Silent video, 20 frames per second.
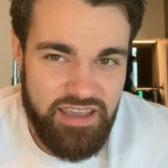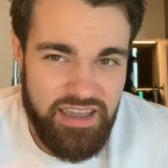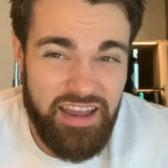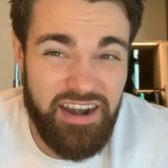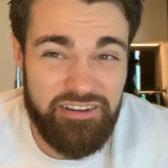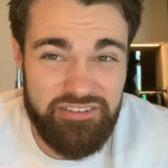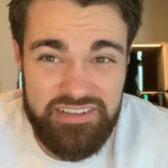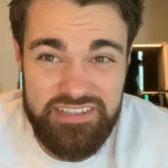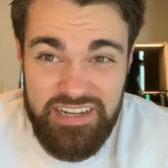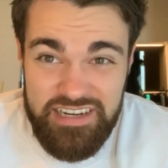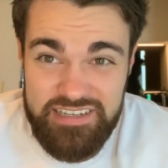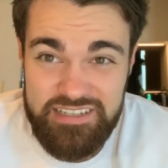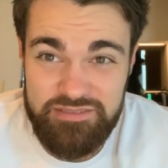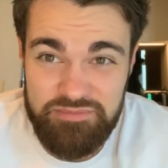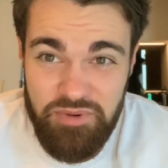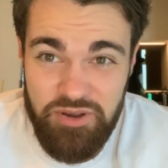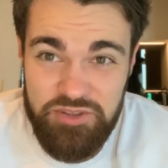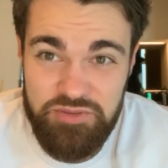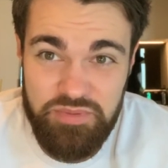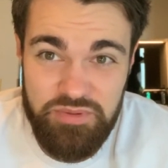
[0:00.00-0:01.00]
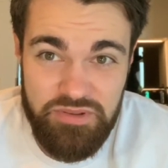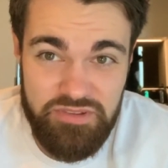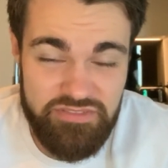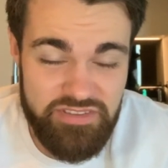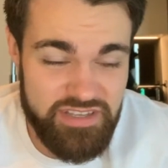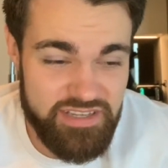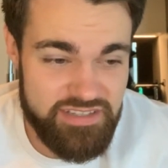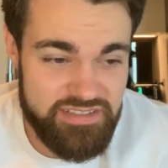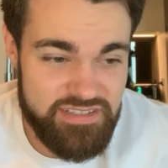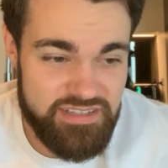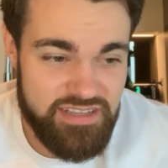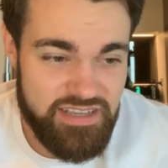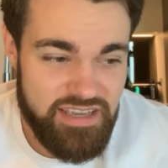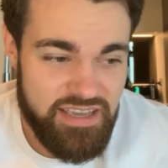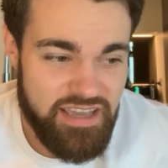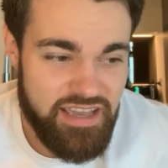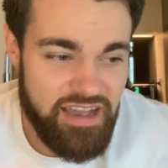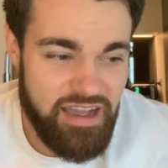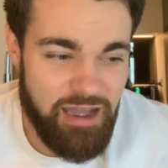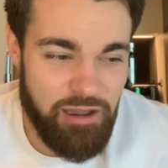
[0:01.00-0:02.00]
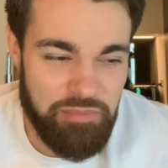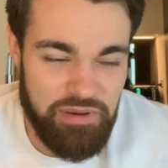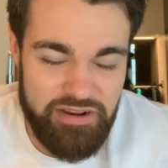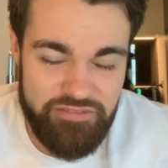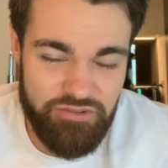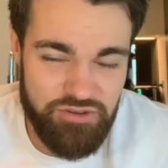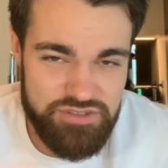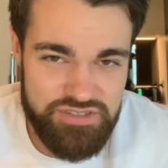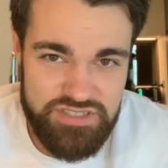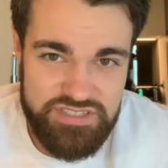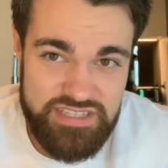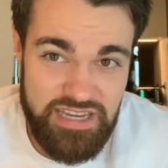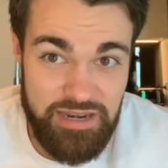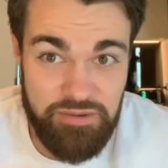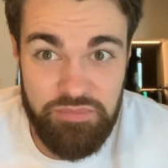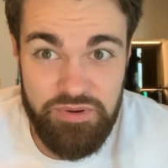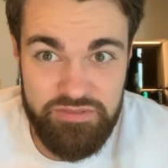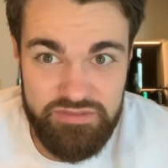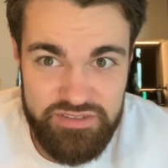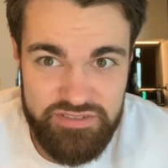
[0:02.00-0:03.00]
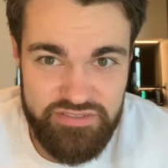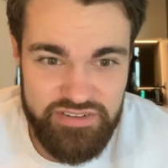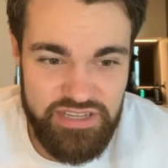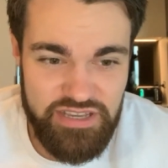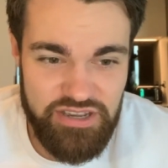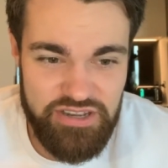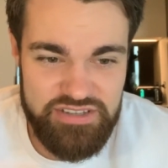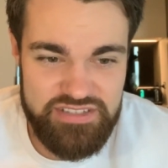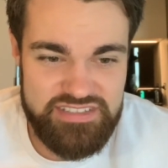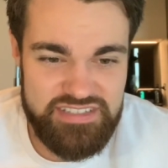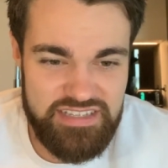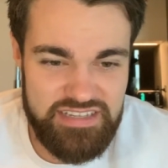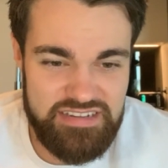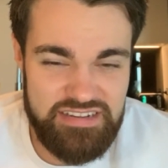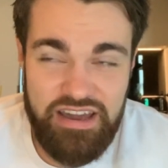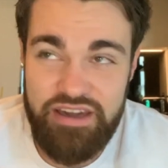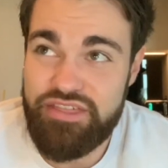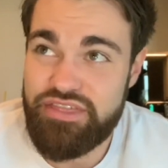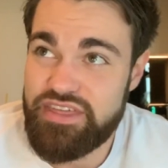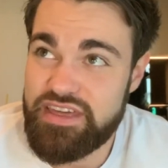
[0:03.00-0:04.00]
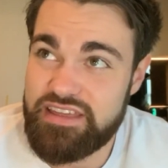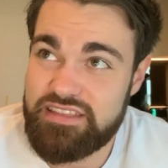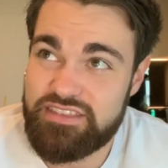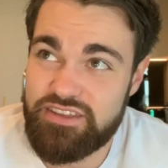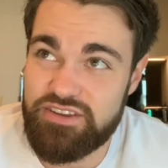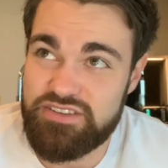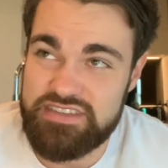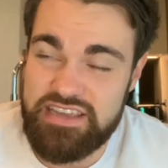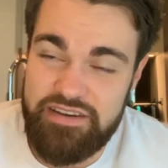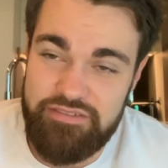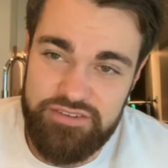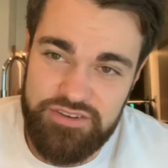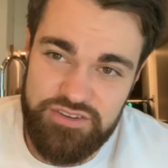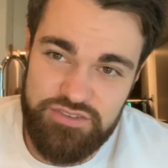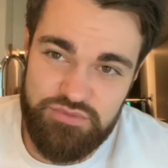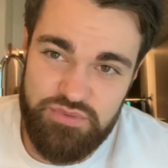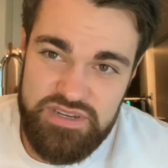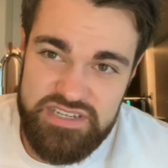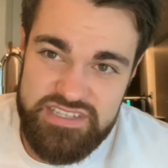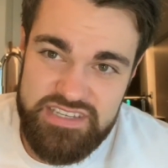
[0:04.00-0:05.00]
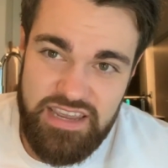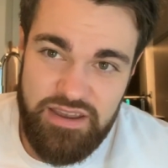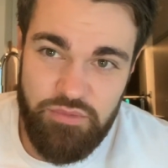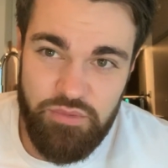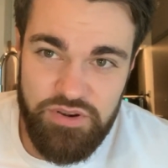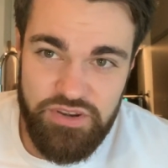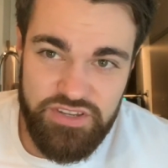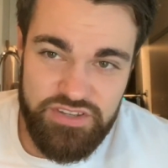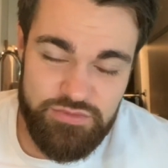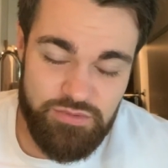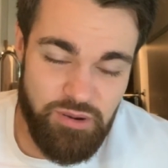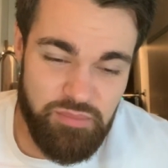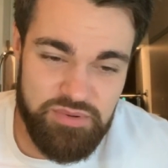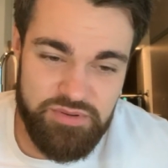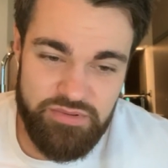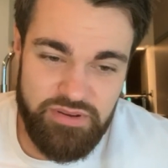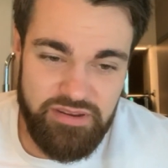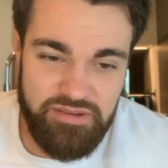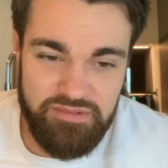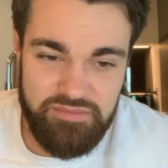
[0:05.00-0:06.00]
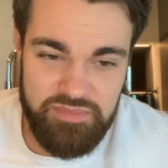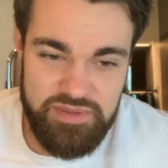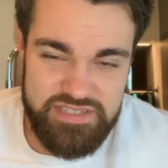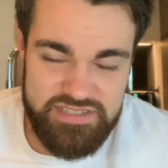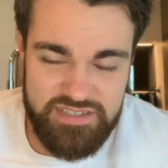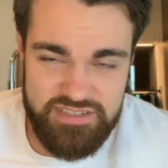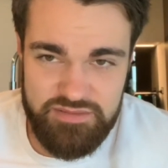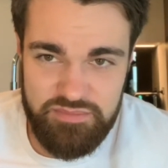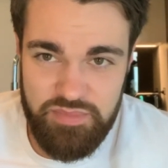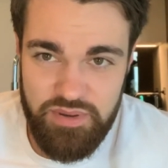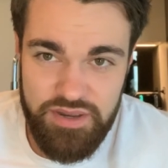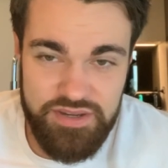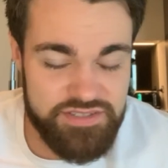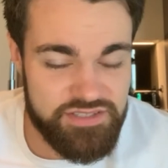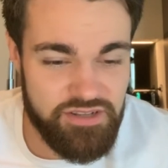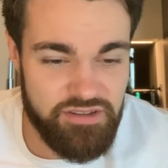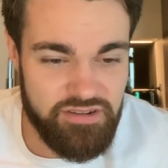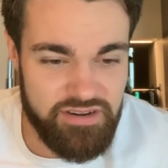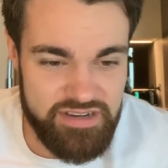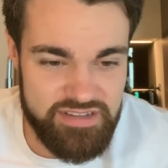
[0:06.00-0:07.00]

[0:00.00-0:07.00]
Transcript: And I've conducted multiple of these. And I've also said in previous videos that I think those averages reset when you swap between business and personal,